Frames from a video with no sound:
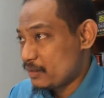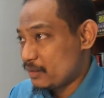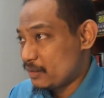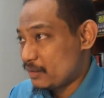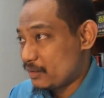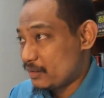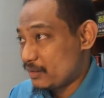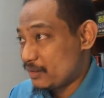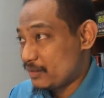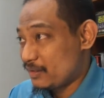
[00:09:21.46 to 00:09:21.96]

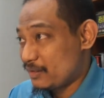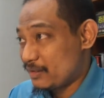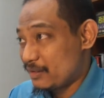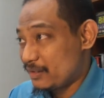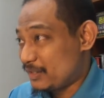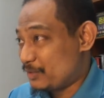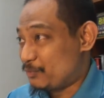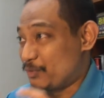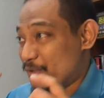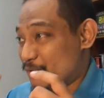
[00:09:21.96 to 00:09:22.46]

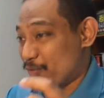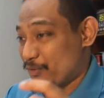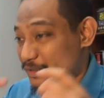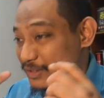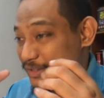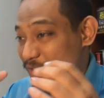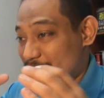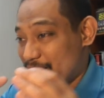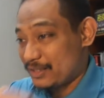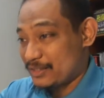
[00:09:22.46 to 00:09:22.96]
it will
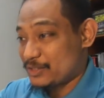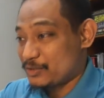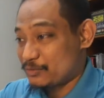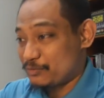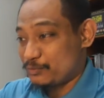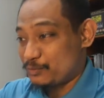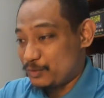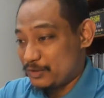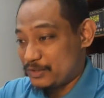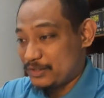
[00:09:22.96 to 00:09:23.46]
only
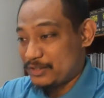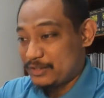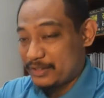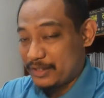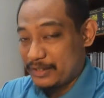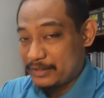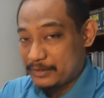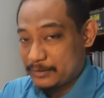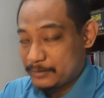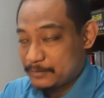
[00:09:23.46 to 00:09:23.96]
ask within
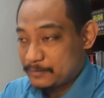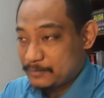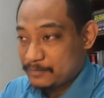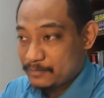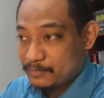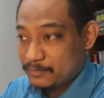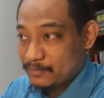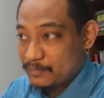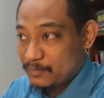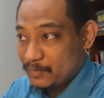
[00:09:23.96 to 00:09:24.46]
that.
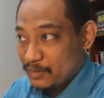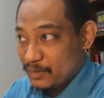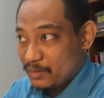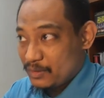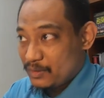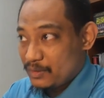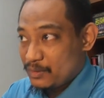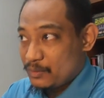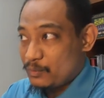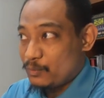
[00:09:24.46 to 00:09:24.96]

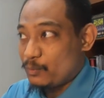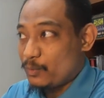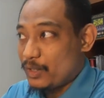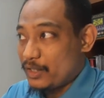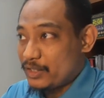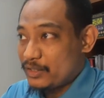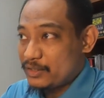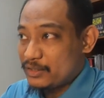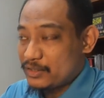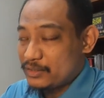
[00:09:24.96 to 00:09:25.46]

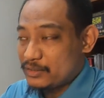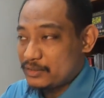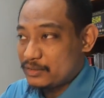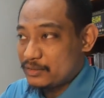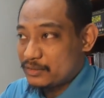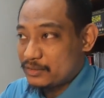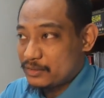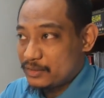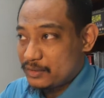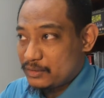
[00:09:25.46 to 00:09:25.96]
Why does it
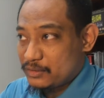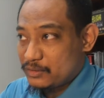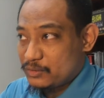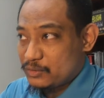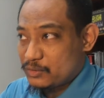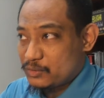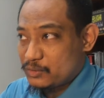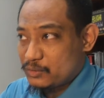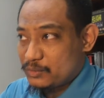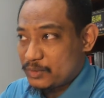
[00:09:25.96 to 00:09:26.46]
take
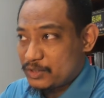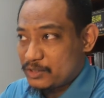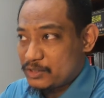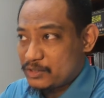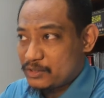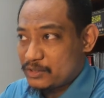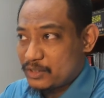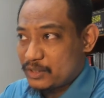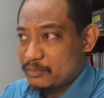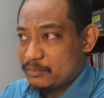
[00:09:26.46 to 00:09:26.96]
too
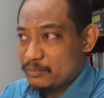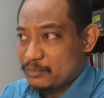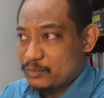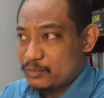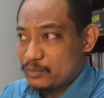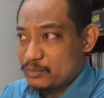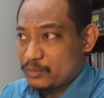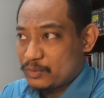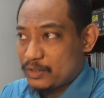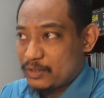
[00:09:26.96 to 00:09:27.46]
much time
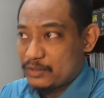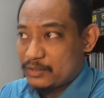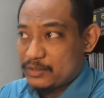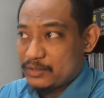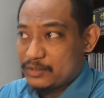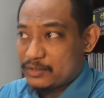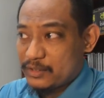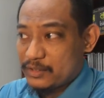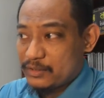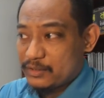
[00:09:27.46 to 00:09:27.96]
to
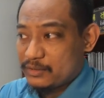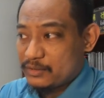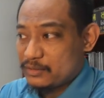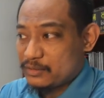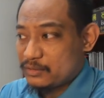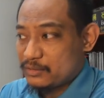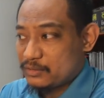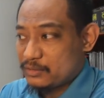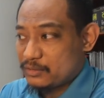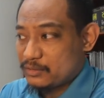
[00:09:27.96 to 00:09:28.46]

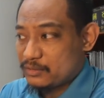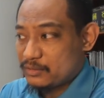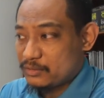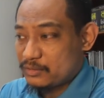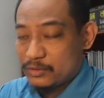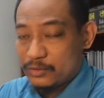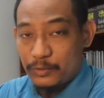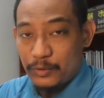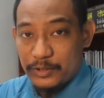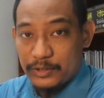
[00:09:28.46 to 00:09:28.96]
understand
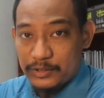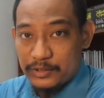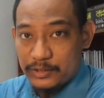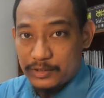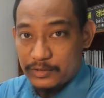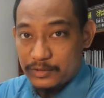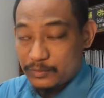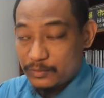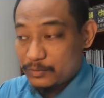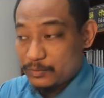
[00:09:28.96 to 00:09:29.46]
the
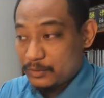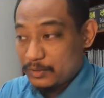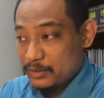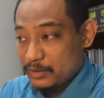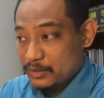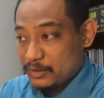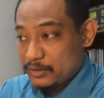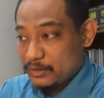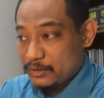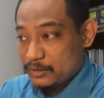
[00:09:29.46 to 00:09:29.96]
question? So
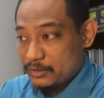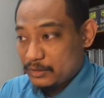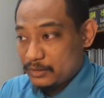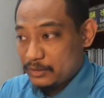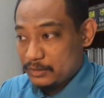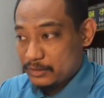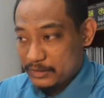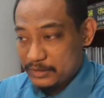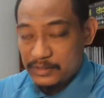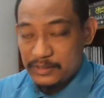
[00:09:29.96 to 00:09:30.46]

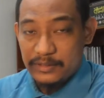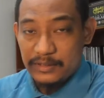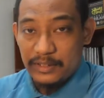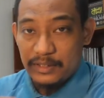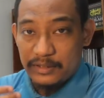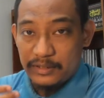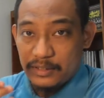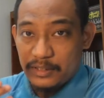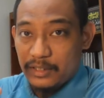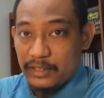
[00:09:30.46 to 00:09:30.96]
this is
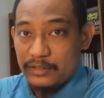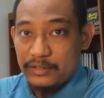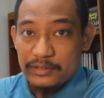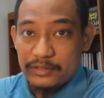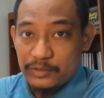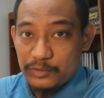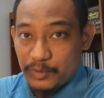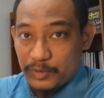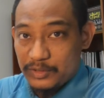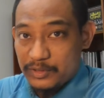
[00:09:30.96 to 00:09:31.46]
an
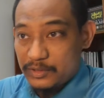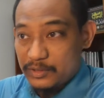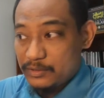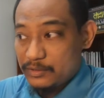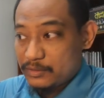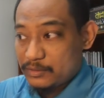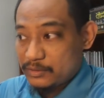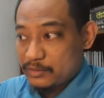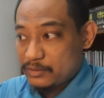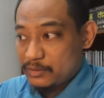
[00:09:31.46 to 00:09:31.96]
honest
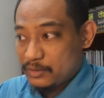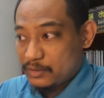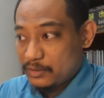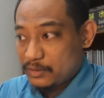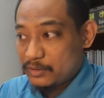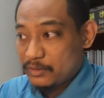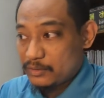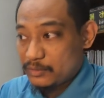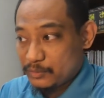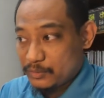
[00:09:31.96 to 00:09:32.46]
question,
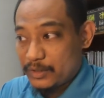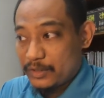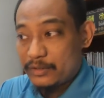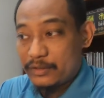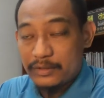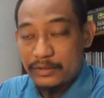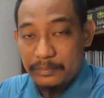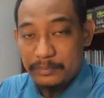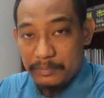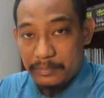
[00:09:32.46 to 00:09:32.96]
and you
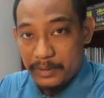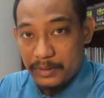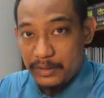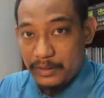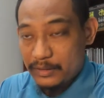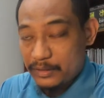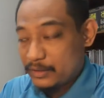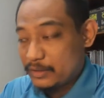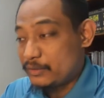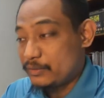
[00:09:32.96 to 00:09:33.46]
can
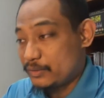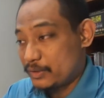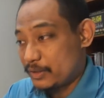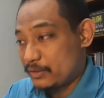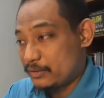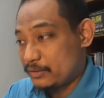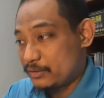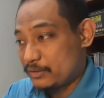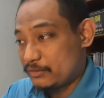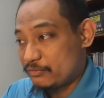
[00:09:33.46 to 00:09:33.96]
reply and you
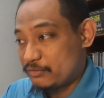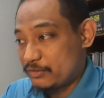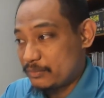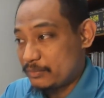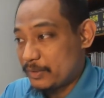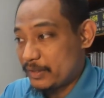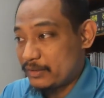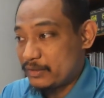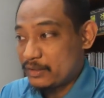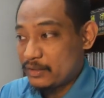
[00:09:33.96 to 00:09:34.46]
can give
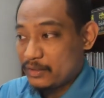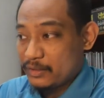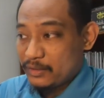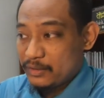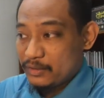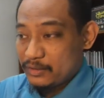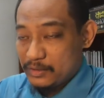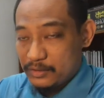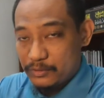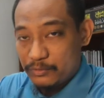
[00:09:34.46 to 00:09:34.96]
feedback,
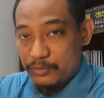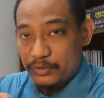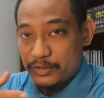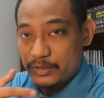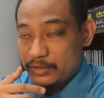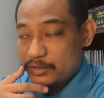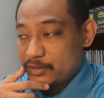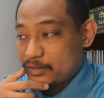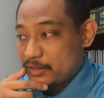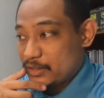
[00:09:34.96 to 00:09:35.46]

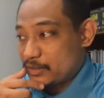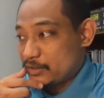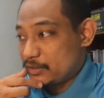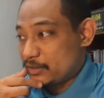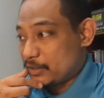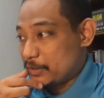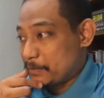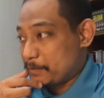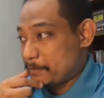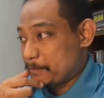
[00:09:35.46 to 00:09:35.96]
including in the
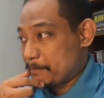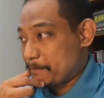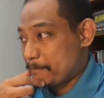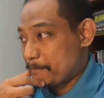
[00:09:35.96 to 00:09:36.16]
Telegram,